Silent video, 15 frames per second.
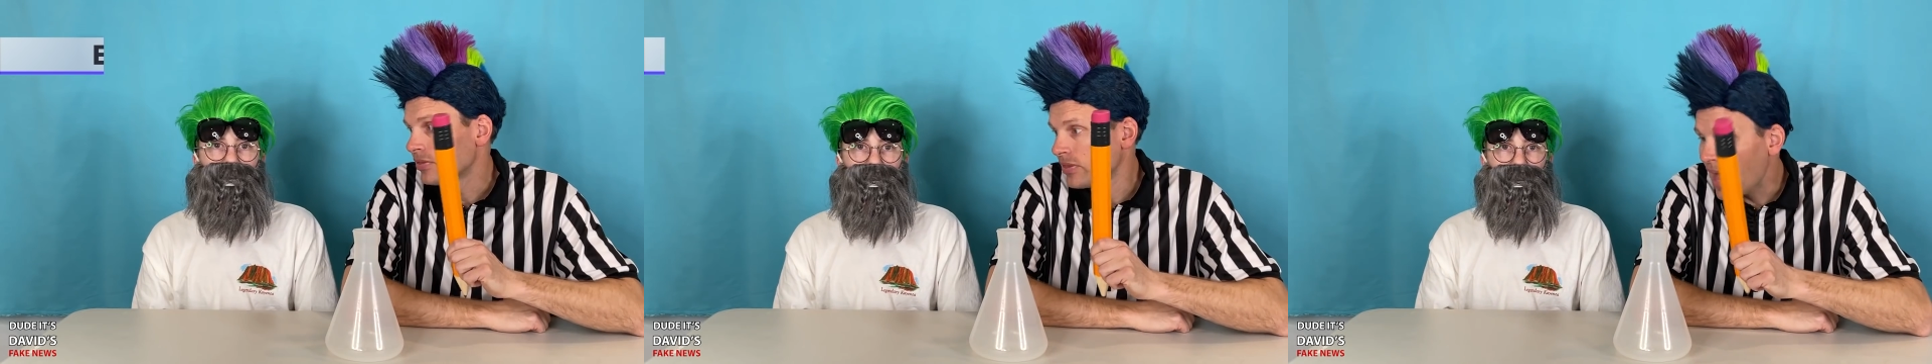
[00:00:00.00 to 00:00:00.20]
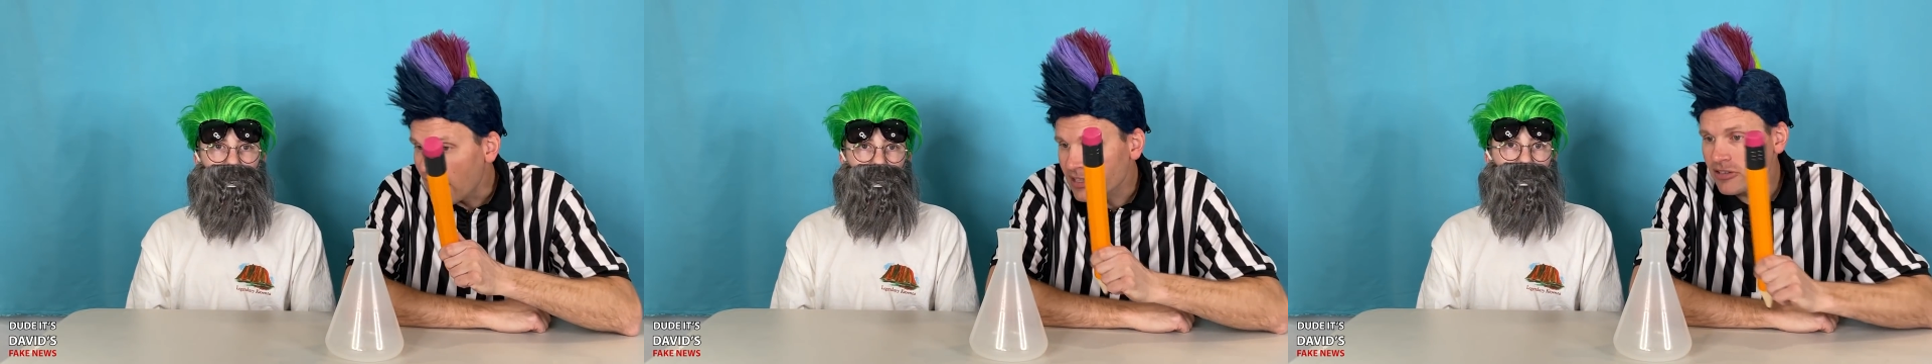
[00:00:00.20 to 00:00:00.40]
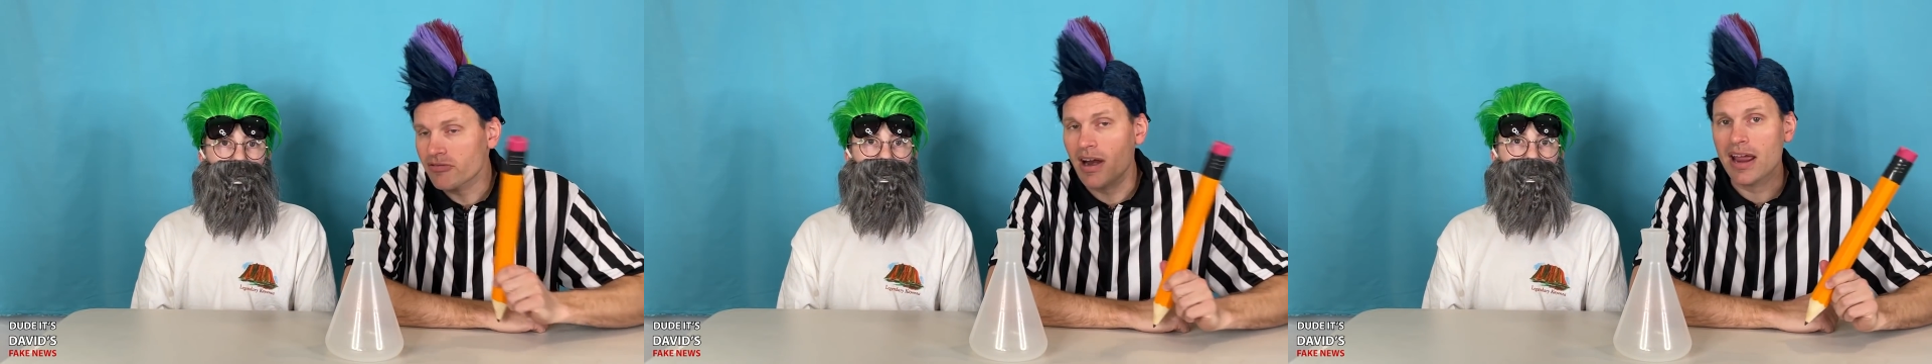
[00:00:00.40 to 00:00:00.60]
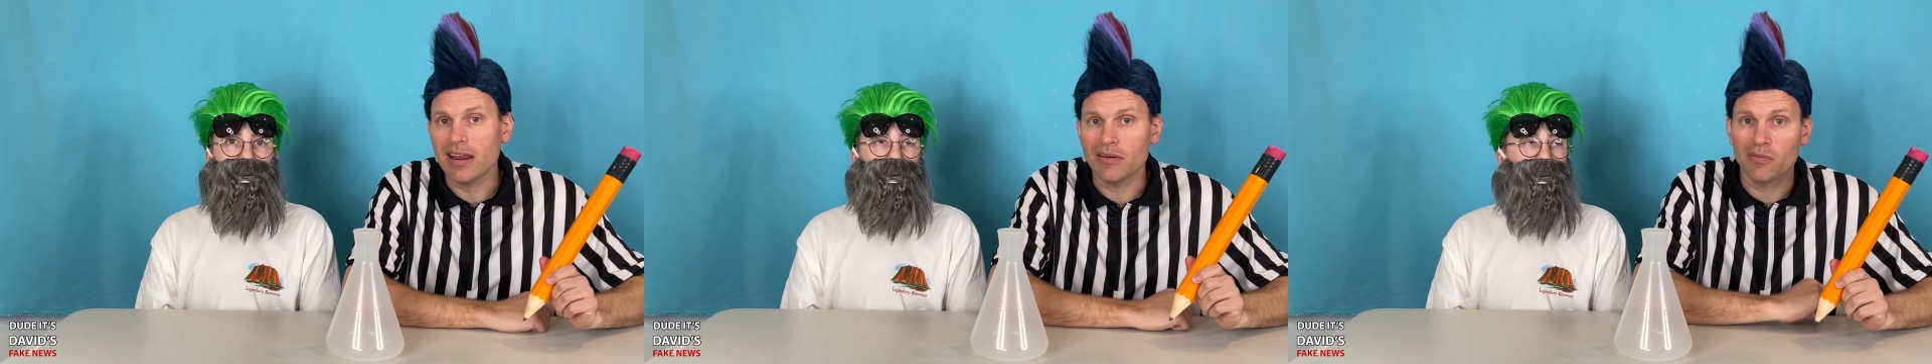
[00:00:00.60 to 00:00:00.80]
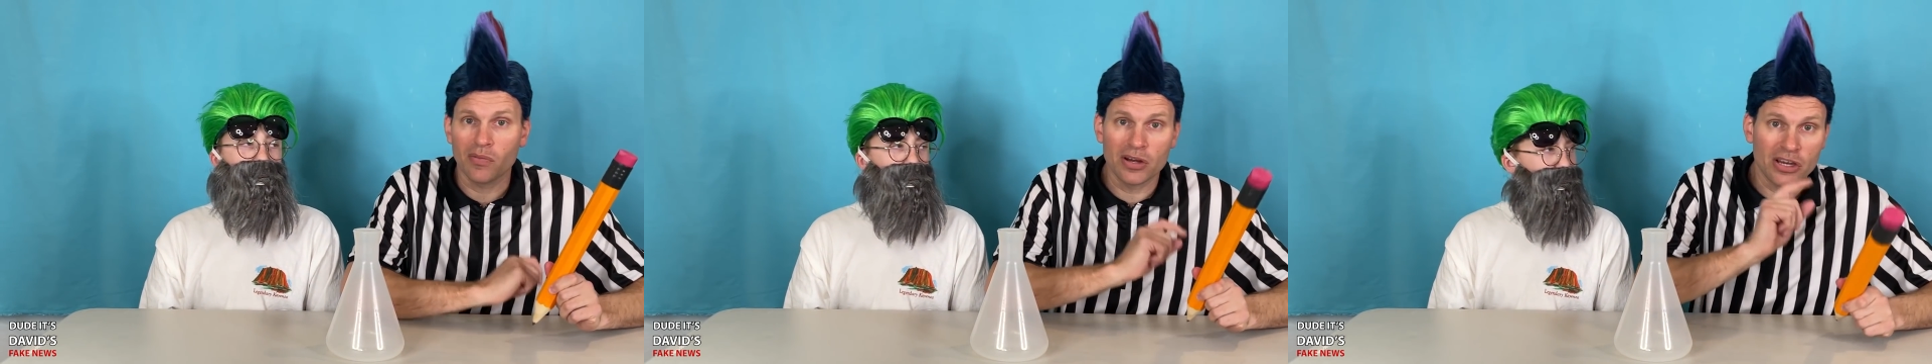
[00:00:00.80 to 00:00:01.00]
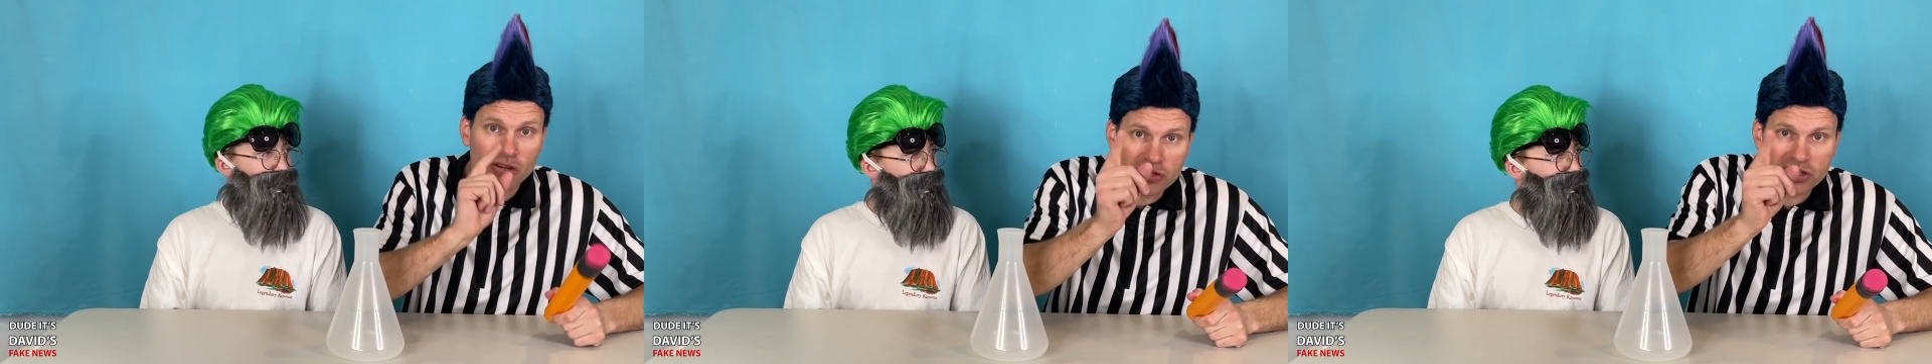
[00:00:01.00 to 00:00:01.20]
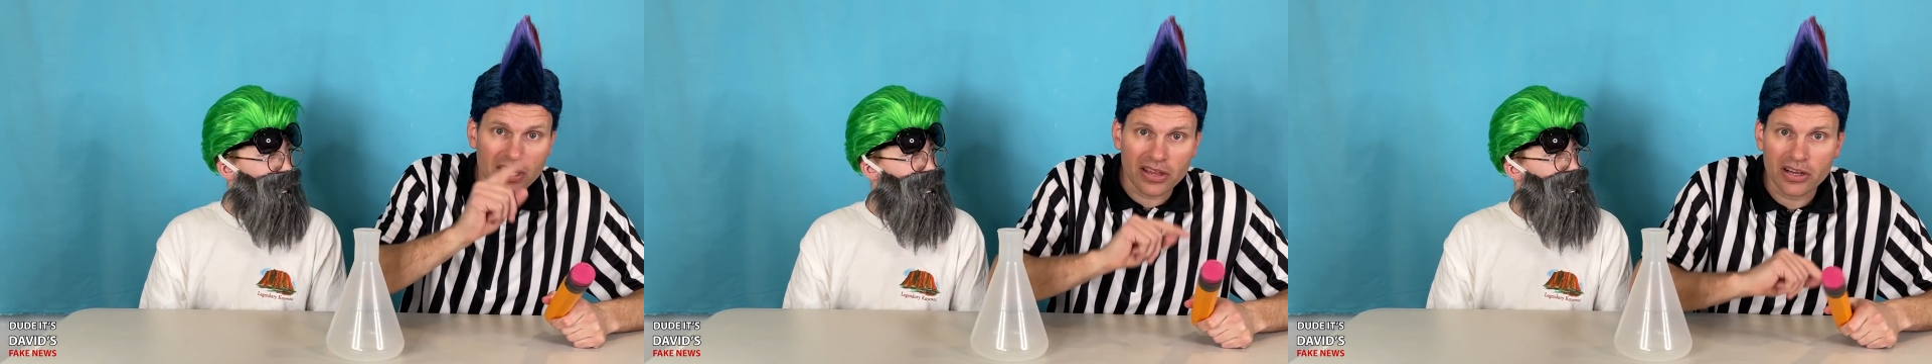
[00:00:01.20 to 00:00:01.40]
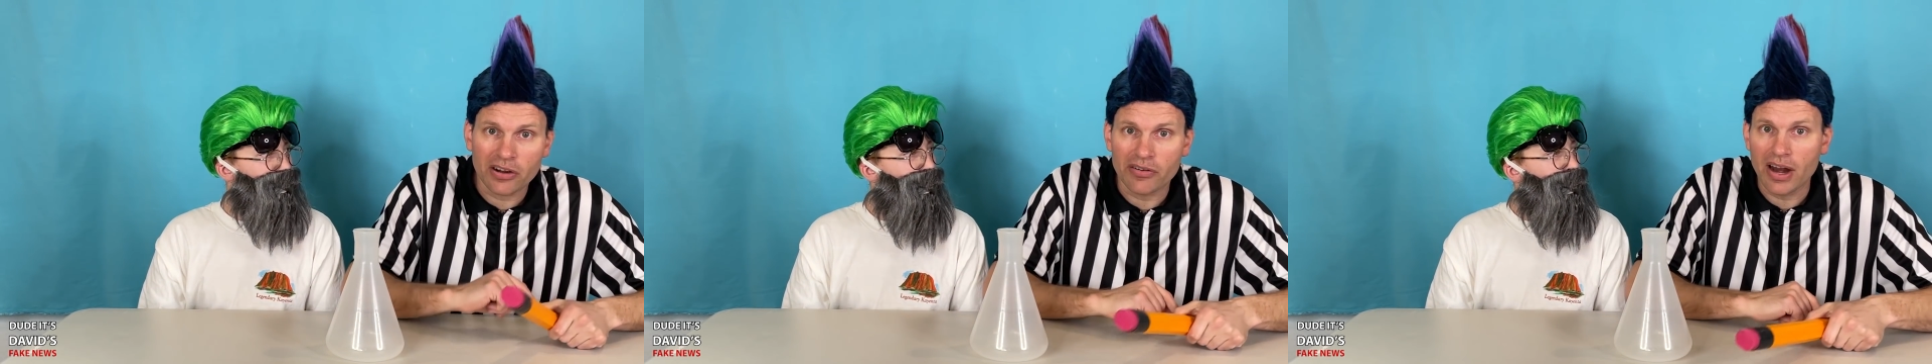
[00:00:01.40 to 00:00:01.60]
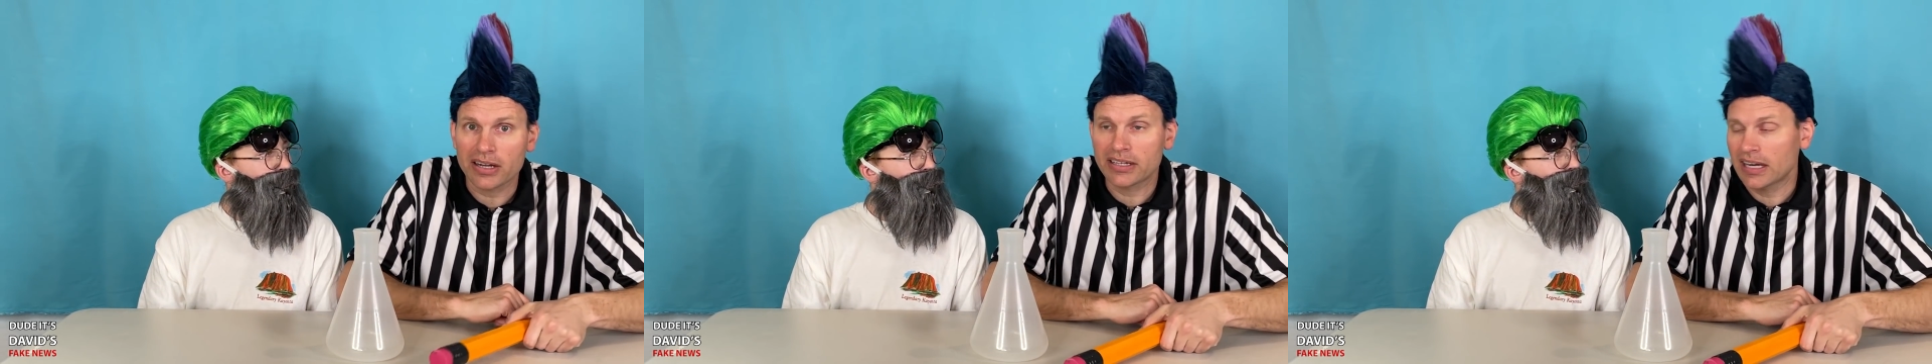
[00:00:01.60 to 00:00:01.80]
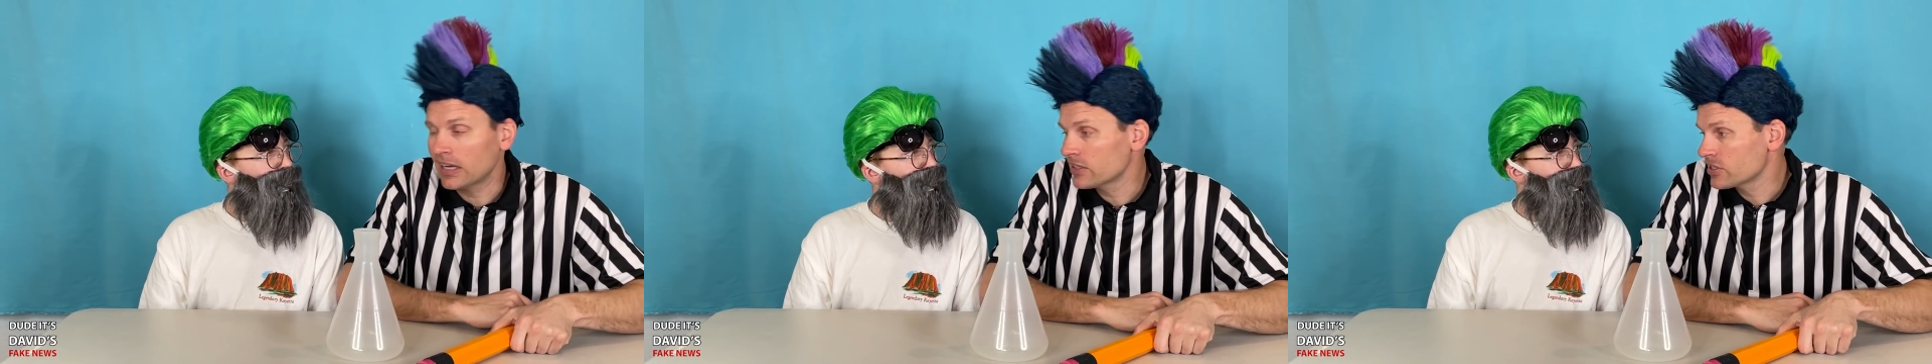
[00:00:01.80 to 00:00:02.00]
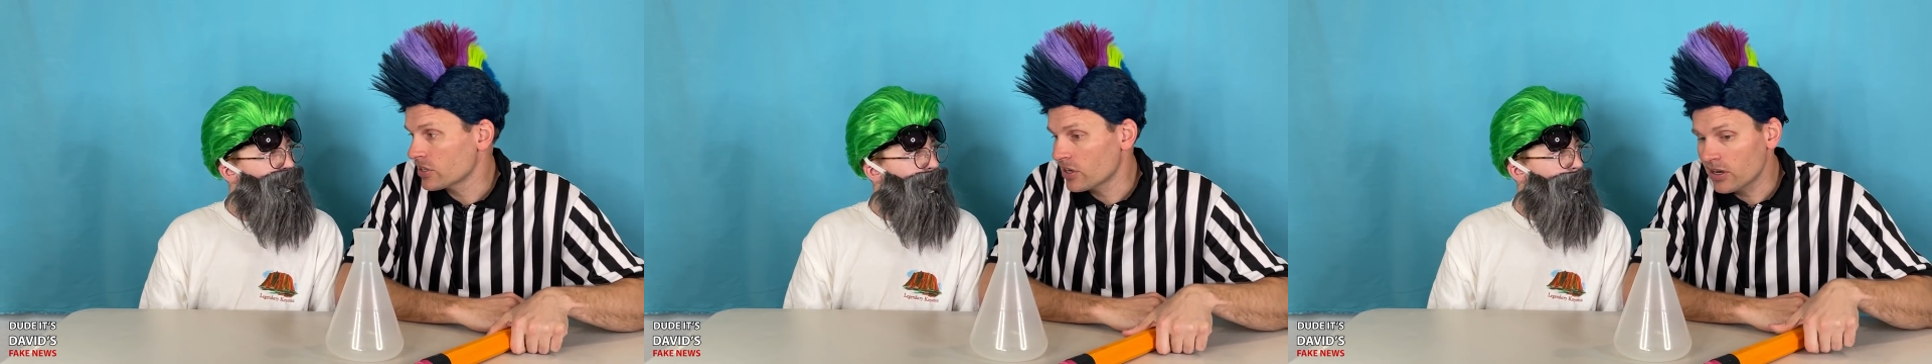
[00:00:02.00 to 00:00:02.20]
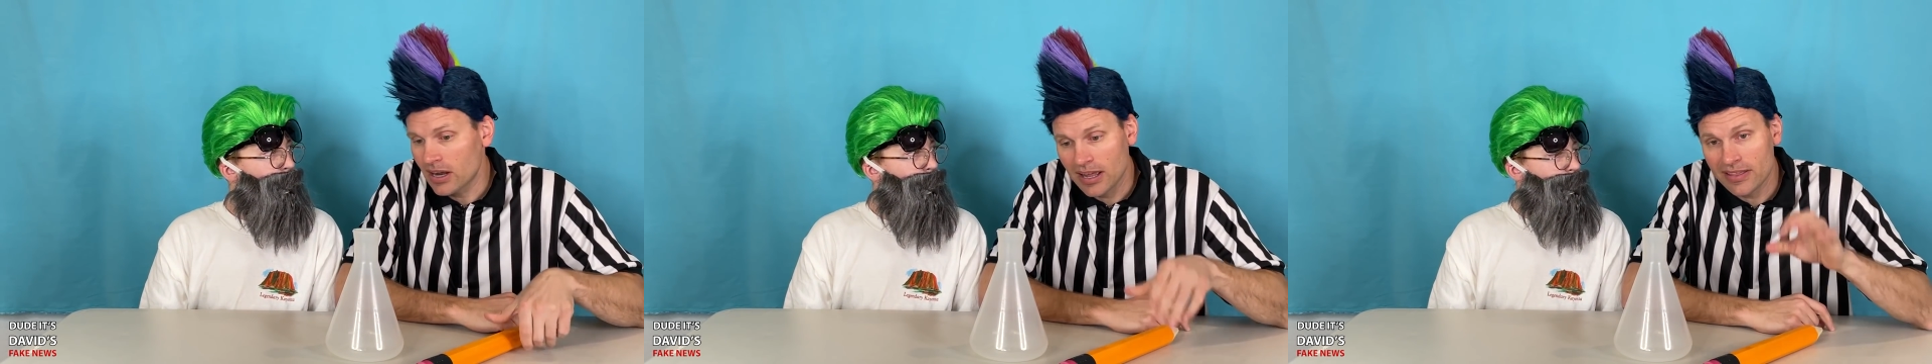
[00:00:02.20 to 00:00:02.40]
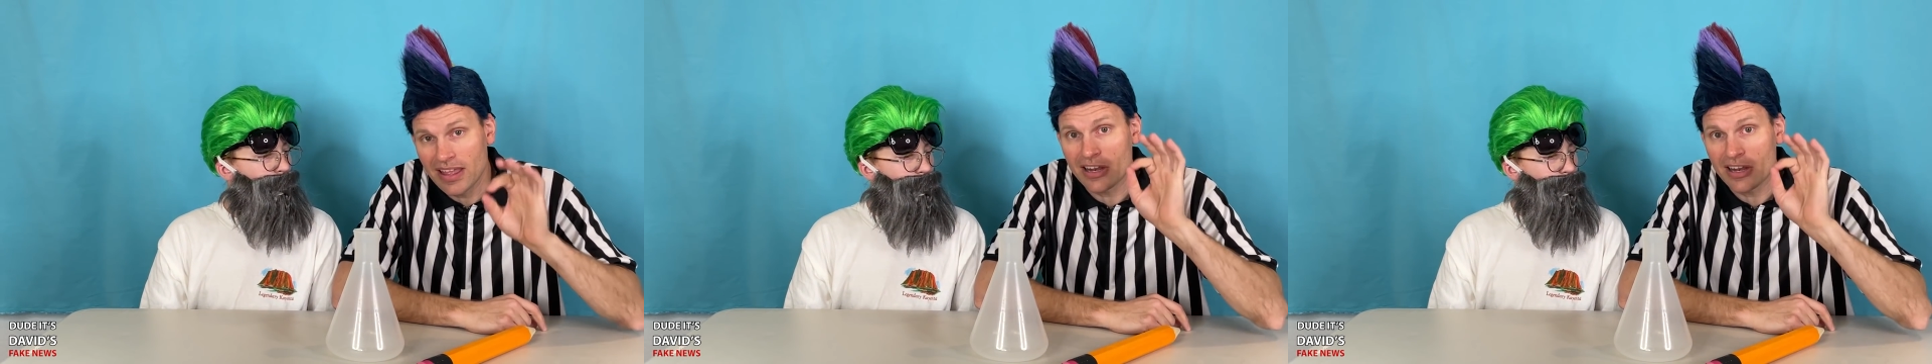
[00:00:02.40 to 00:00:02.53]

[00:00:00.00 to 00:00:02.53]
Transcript: That's right. When you see the correct answer and